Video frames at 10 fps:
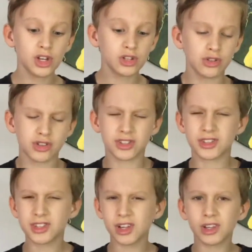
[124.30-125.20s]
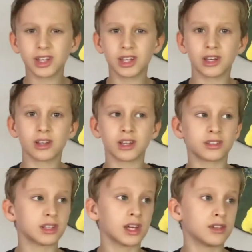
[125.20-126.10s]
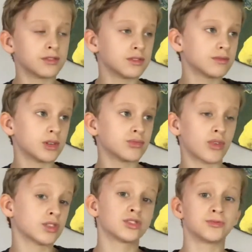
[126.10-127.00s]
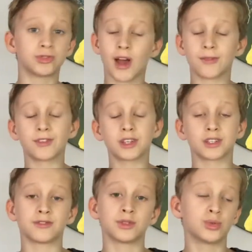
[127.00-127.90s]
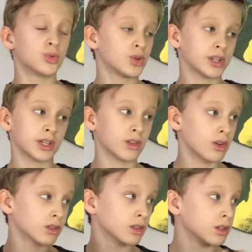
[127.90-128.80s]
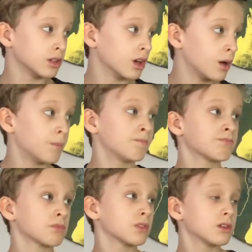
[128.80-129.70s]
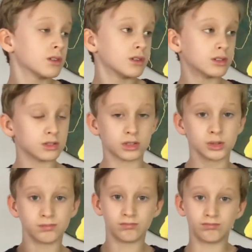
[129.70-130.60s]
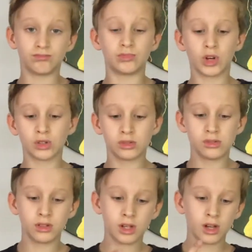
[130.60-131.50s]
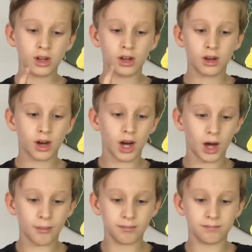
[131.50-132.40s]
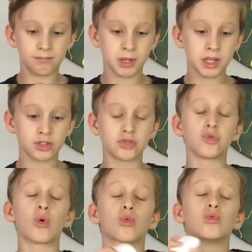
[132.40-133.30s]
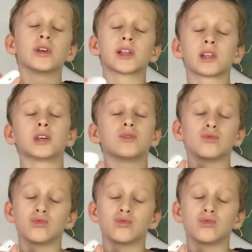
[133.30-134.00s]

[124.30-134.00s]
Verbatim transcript: you can still hear, let's say, if you, a rush of traffic, if you're walking along the, um, the road. Um, but these do a really,